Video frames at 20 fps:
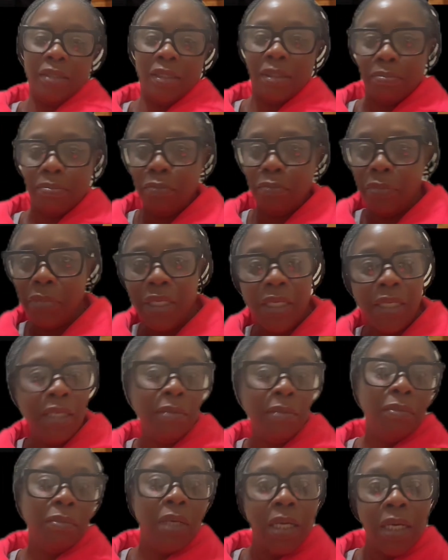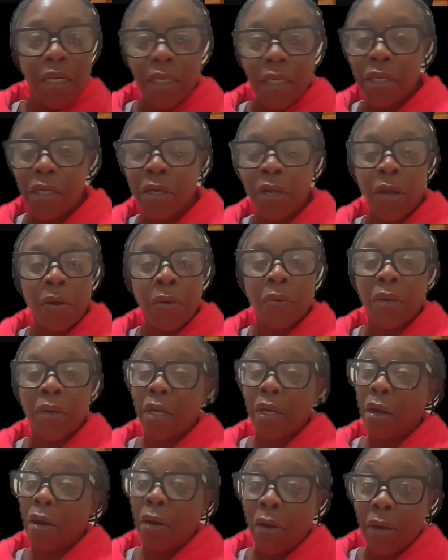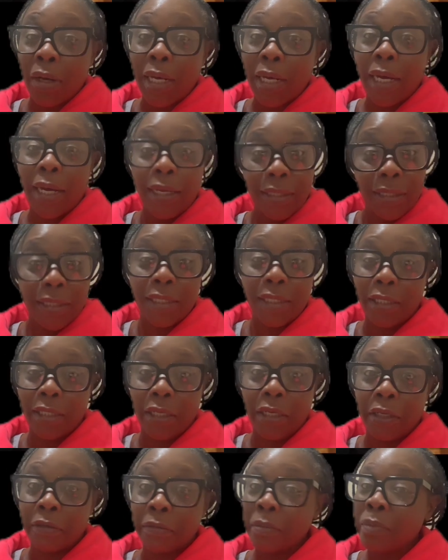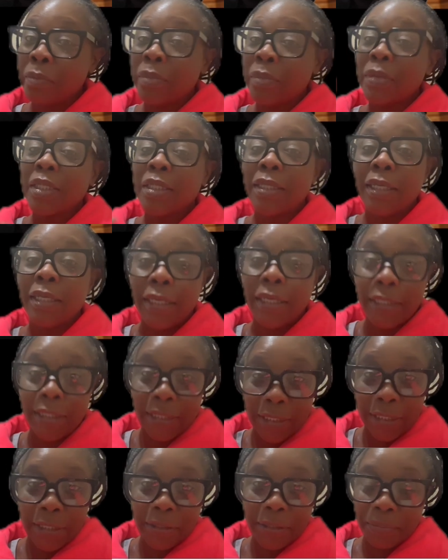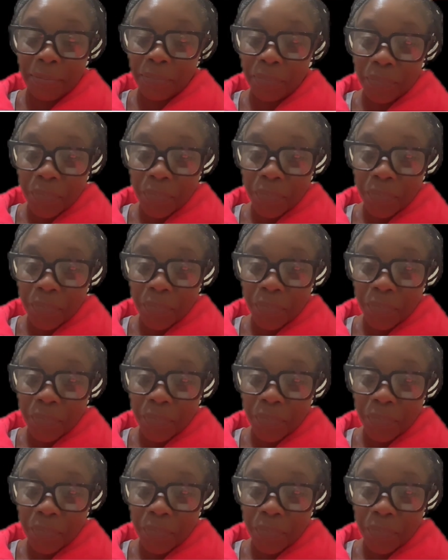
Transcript: mean mugging her and all kind of stuff. Listen.